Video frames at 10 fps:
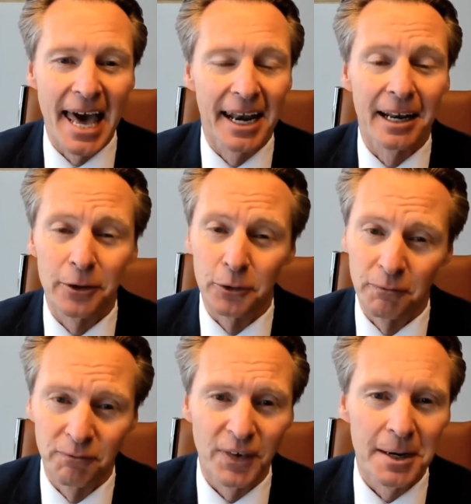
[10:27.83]
And I look
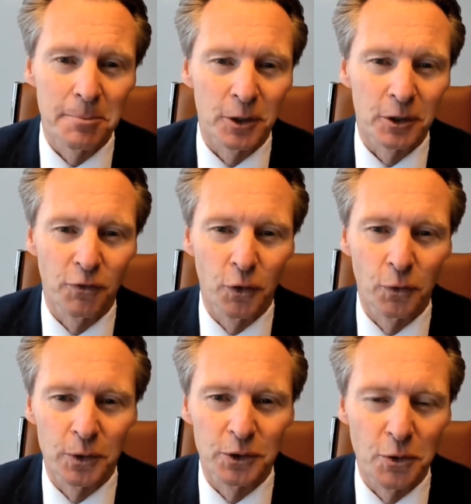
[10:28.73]
very much
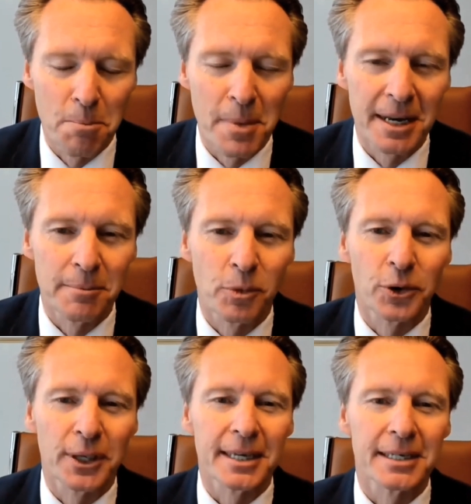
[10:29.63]
forward to many
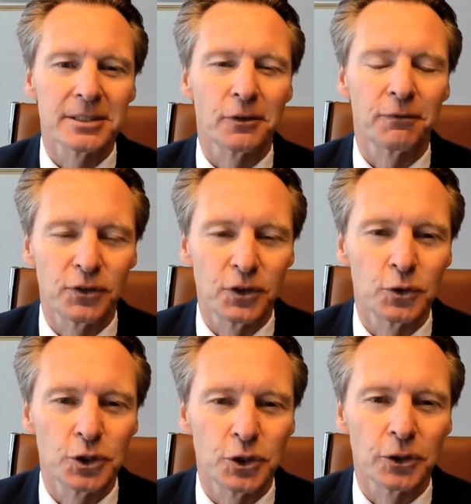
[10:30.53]
more years of
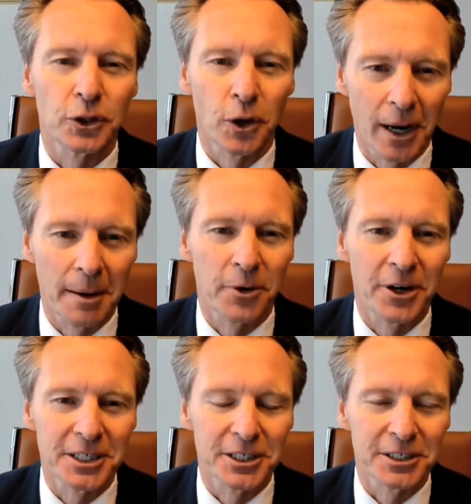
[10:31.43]
future
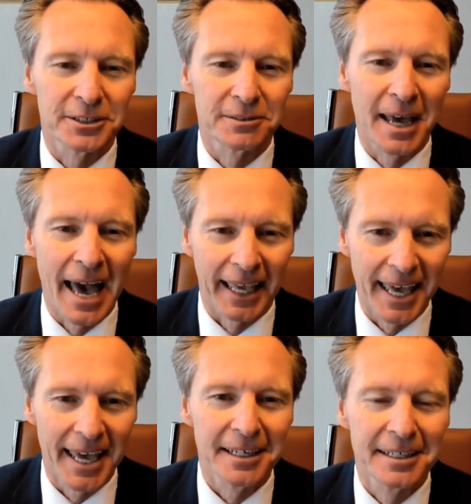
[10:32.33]
collaboration.
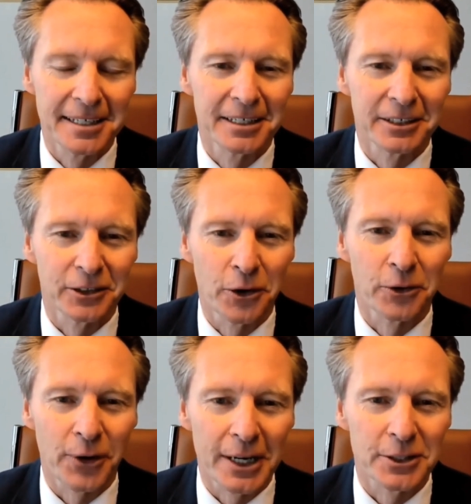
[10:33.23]
Again,
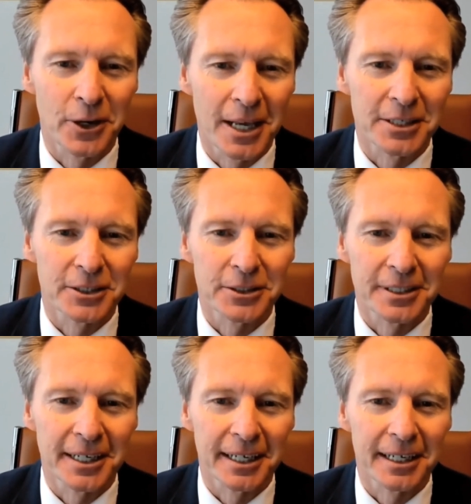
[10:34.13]

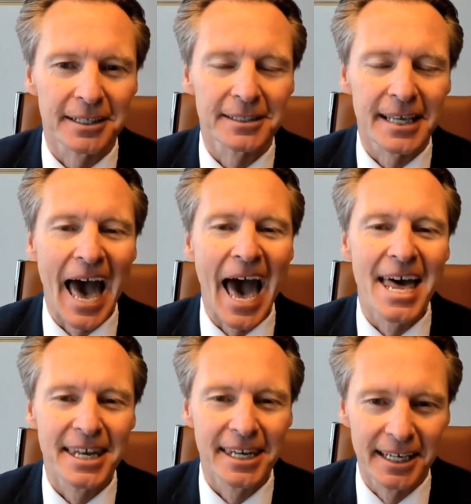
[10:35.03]
congratulations, Nicolas,
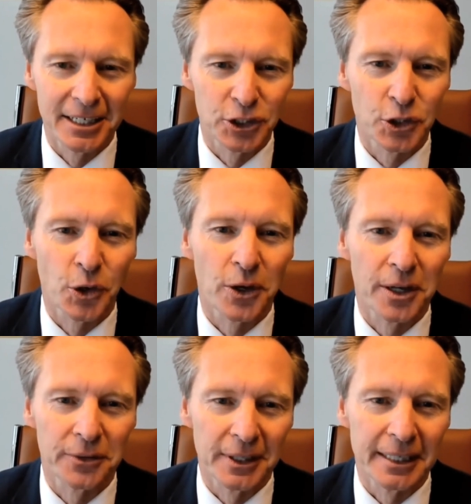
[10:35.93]
and
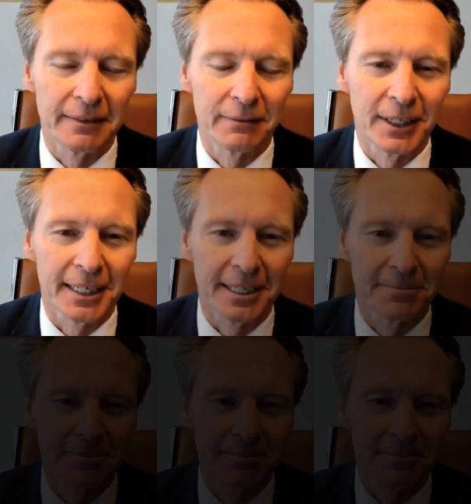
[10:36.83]
enjoy the evening.